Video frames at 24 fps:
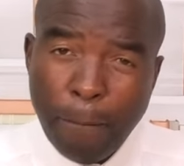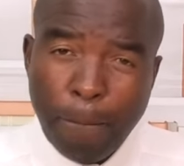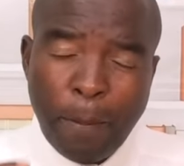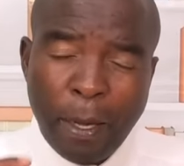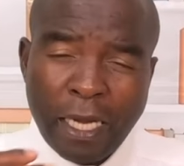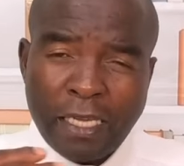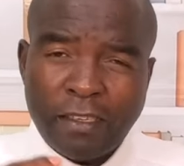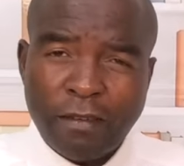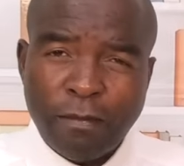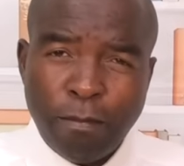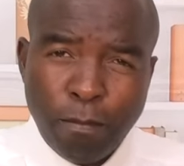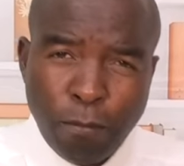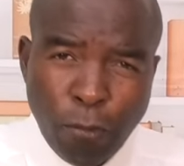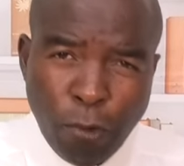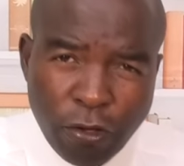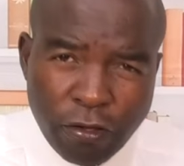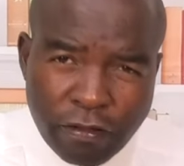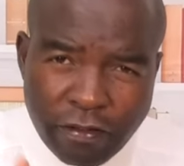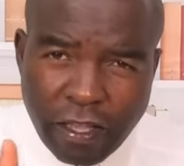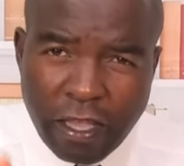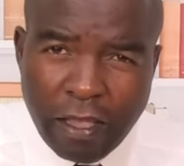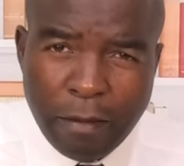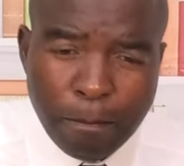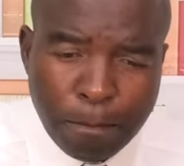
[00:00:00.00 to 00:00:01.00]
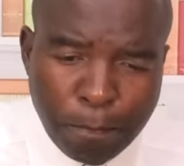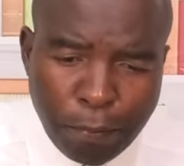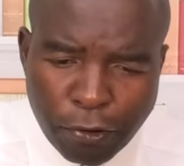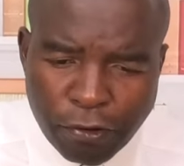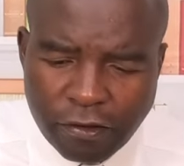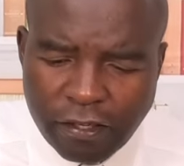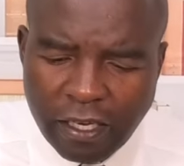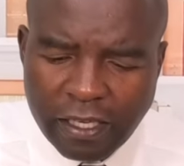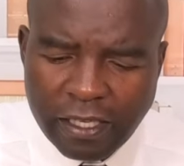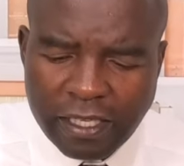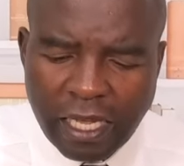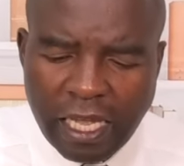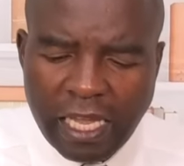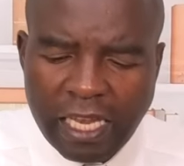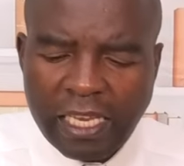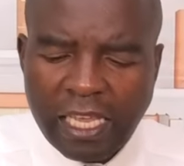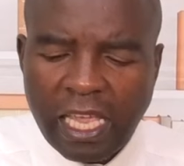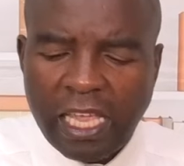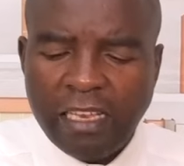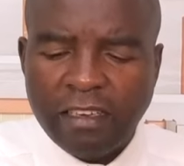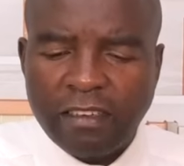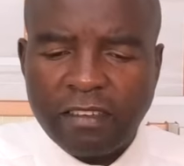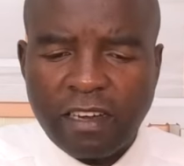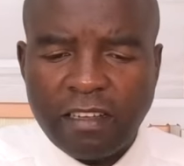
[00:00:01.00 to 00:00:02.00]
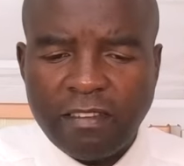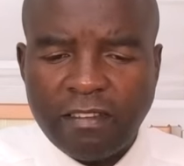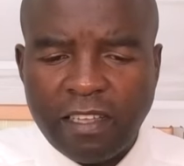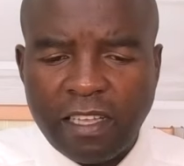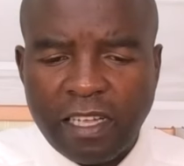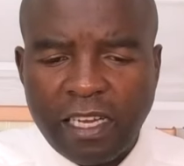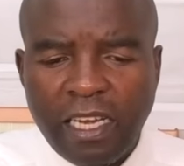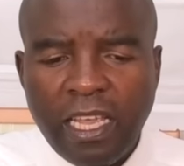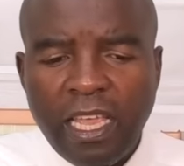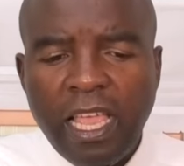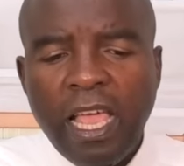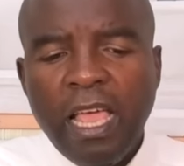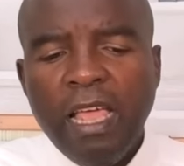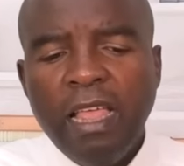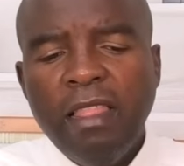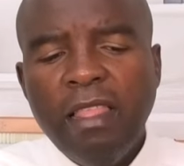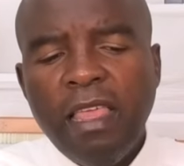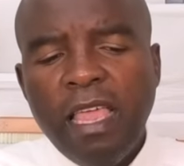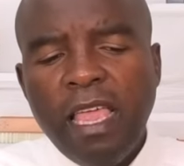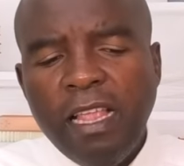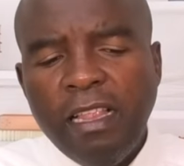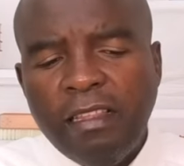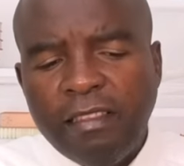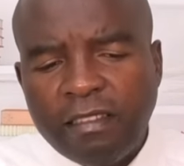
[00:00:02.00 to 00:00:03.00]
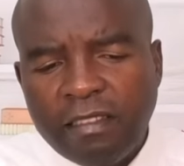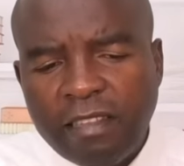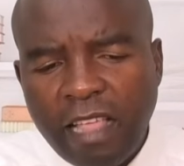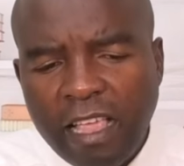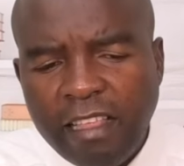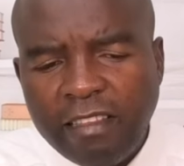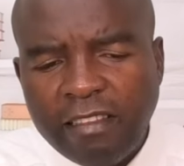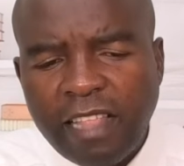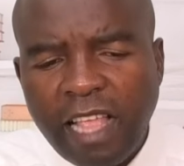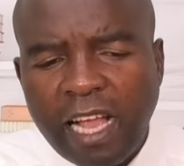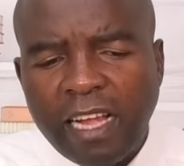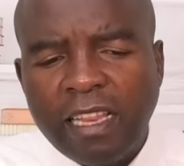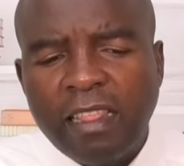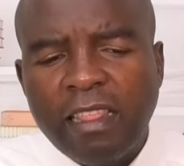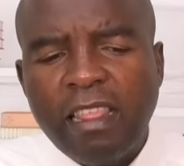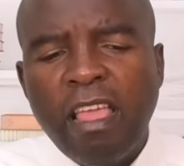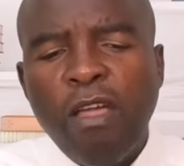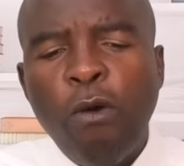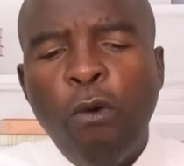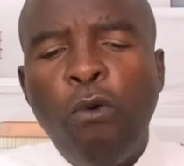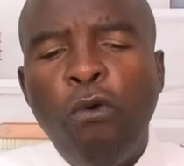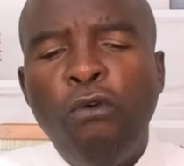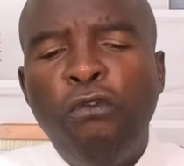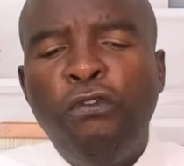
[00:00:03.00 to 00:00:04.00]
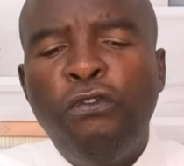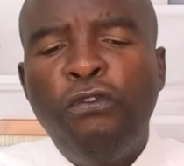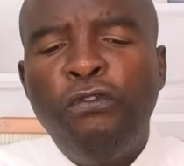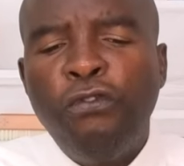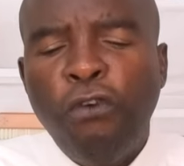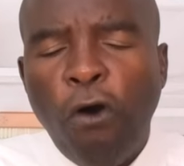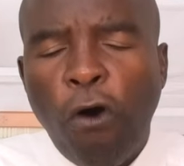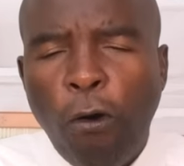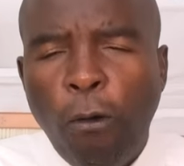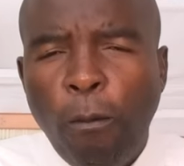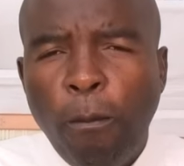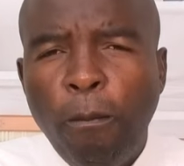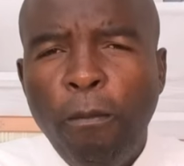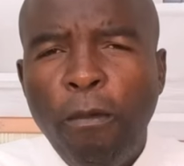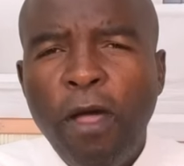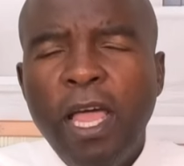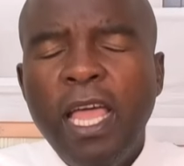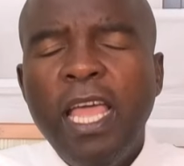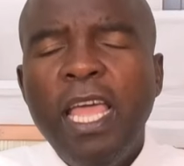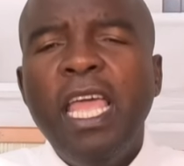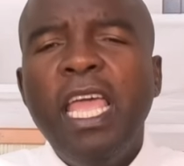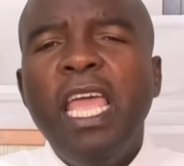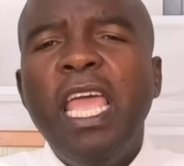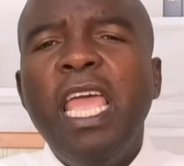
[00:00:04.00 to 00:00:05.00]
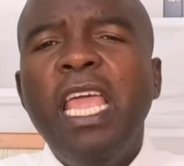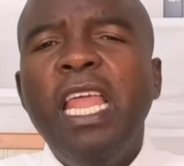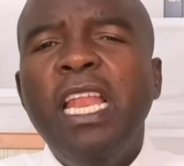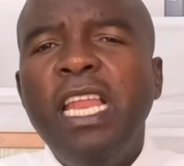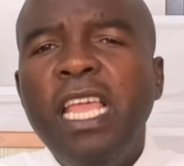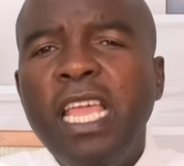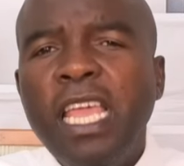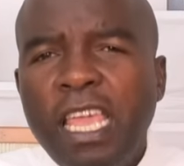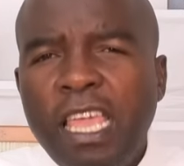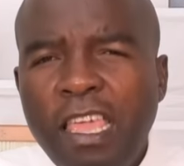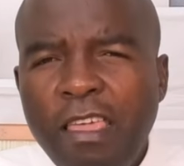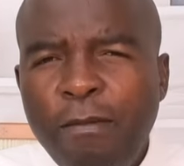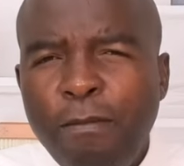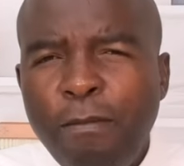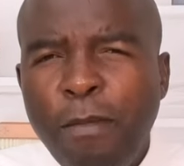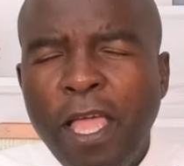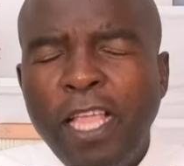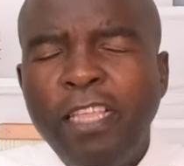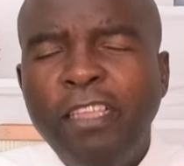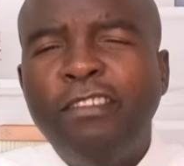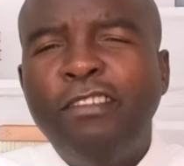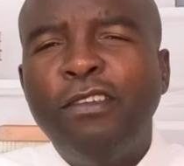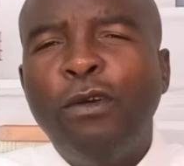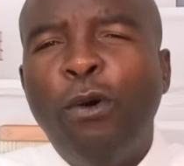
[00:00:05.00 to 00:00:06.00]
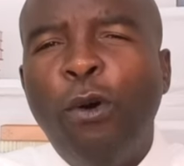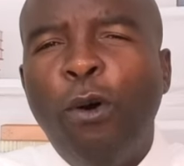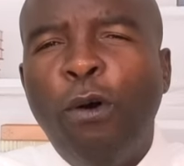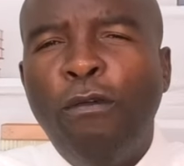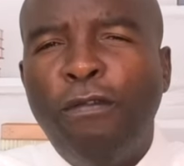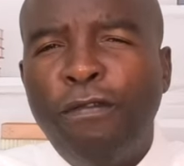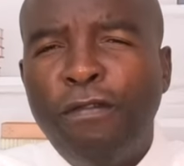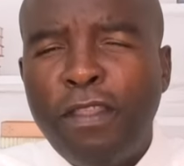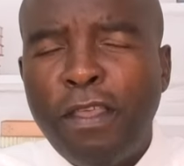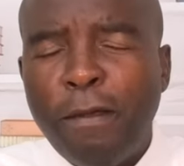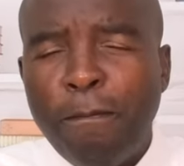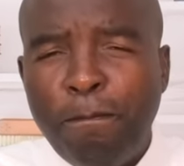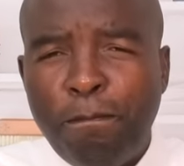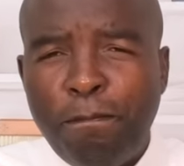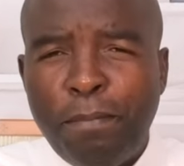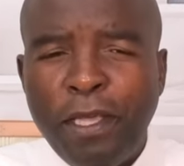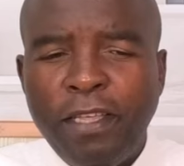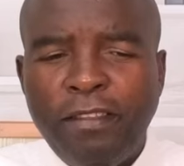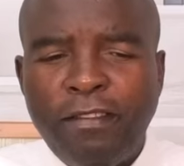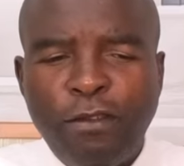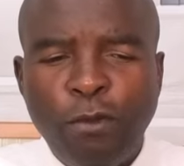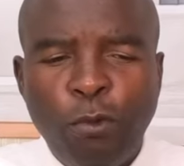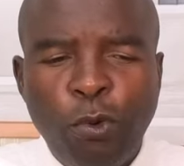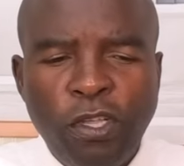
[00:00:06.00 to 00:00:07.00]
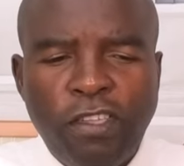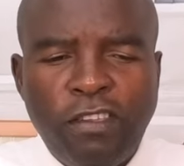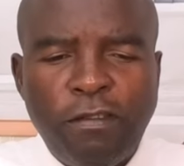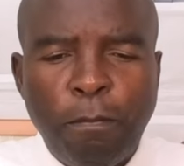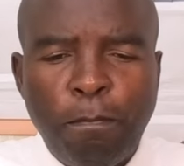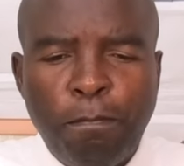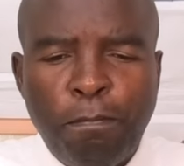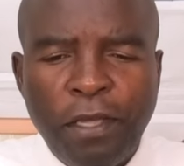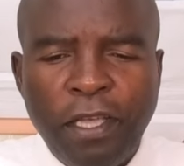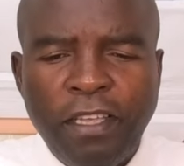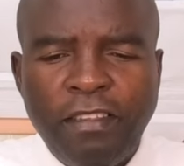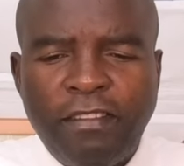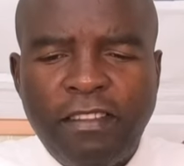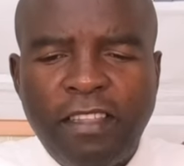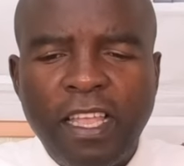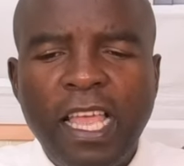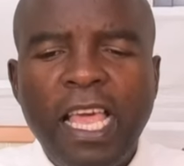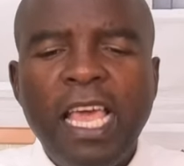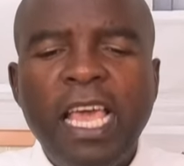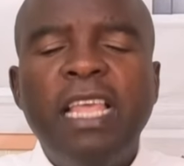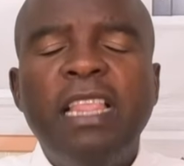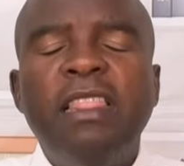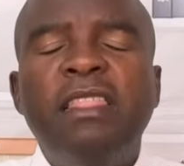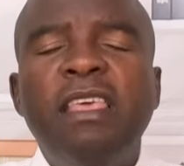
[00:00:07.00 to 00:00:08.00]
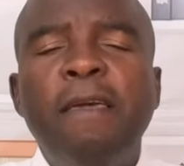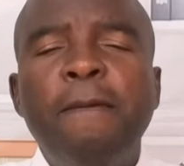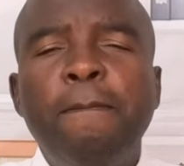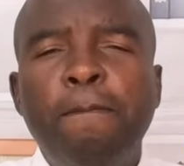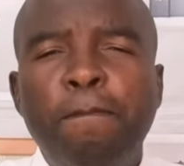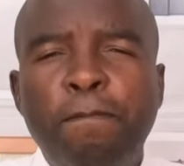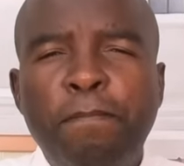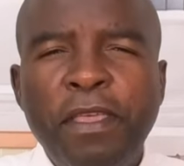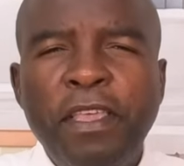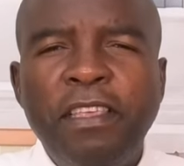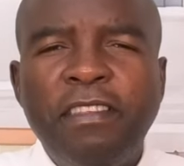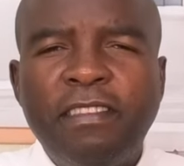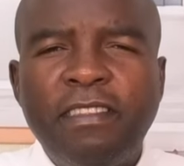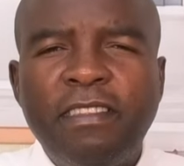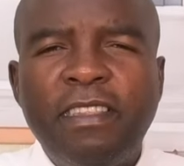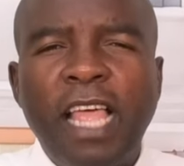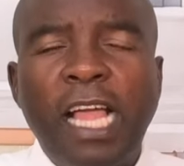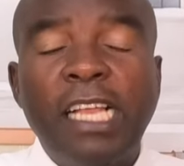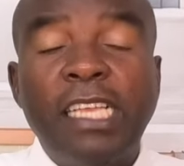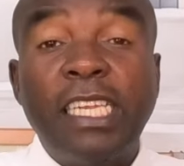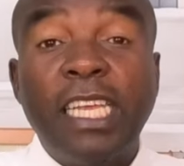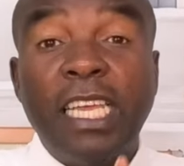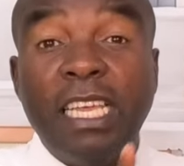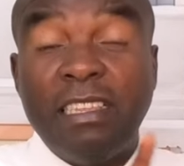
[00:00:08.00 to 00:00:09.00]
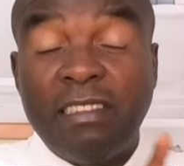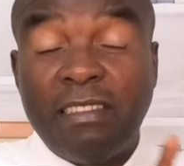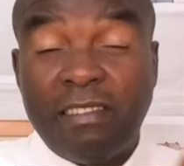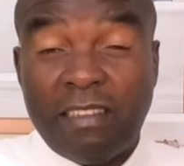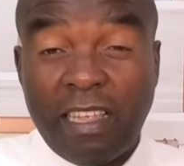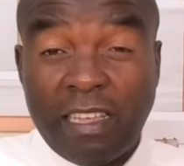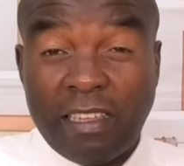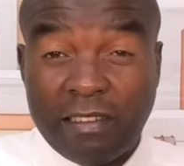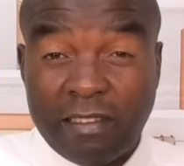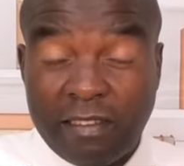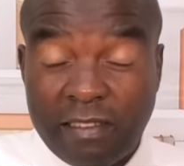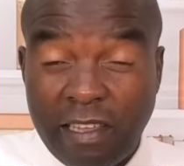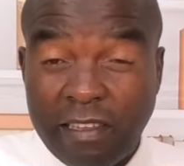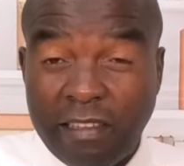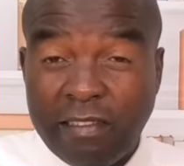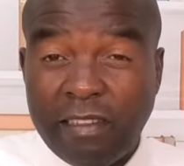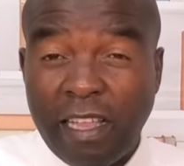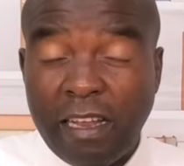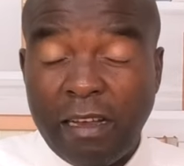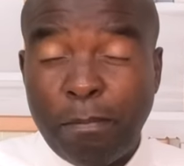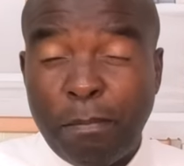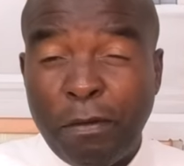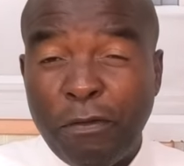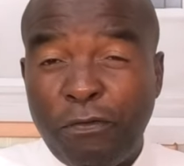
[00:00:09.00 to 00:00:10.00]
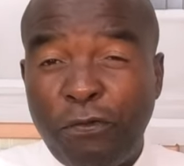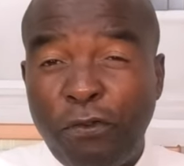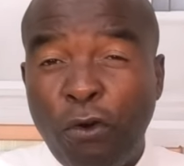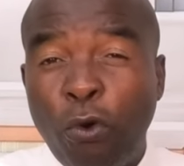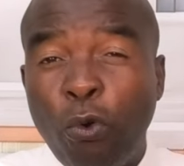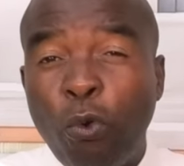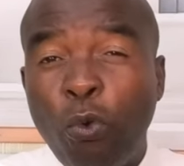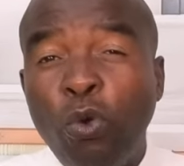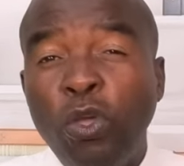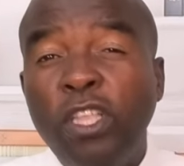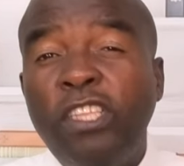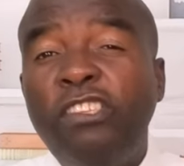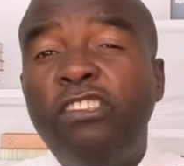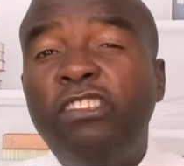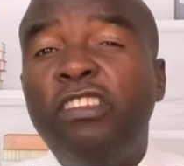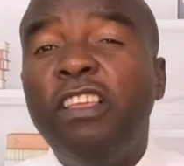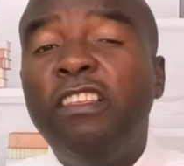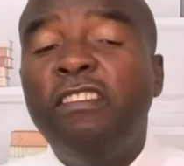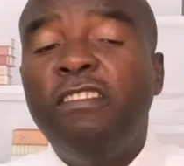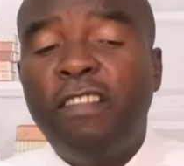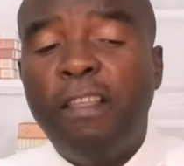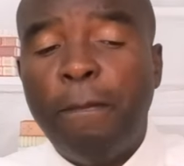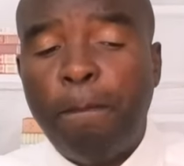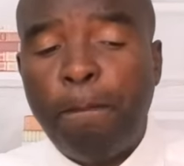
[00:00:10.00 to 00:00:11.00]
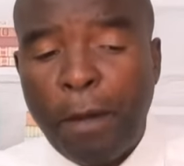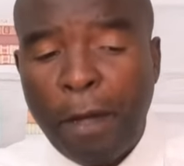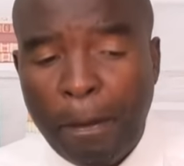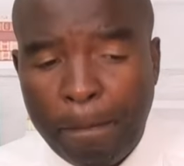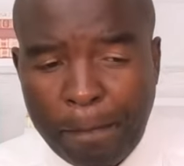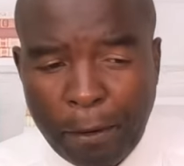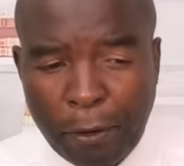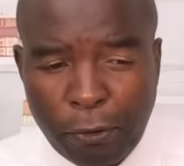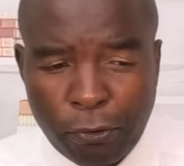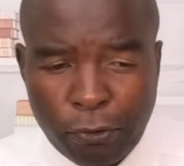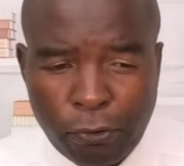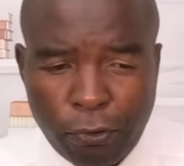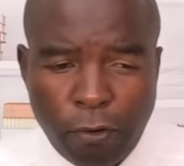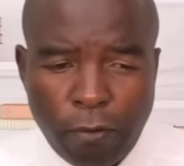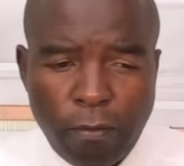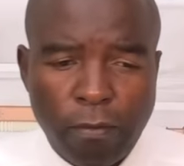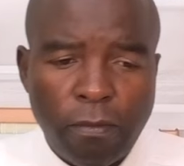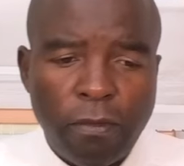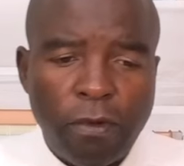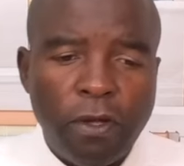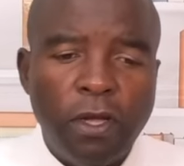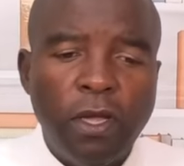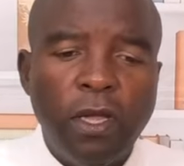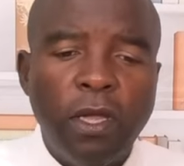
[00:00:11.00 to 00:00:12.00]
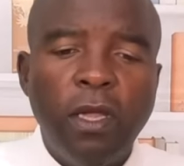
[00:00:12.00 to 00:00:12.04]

But most important and interestingly, it says that they will form an image of the beast. Which beast? The beast that has existed before, which is the Papal Rome.